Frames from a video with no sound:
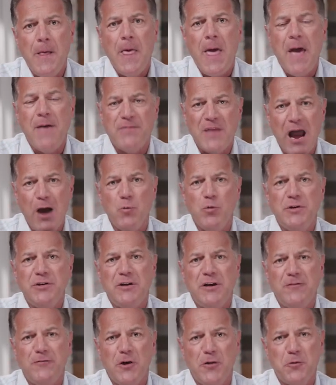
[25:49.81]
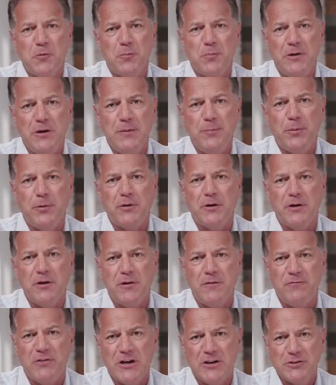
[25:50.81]
And that would give other people an
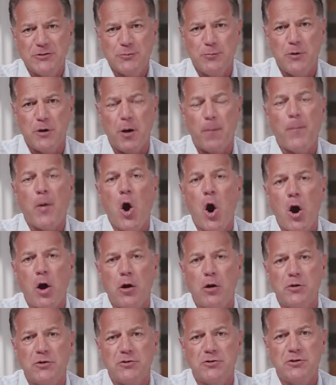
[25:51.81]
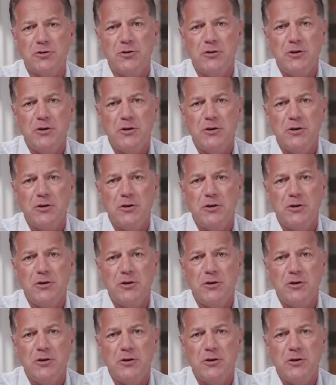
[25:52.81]
investment, a part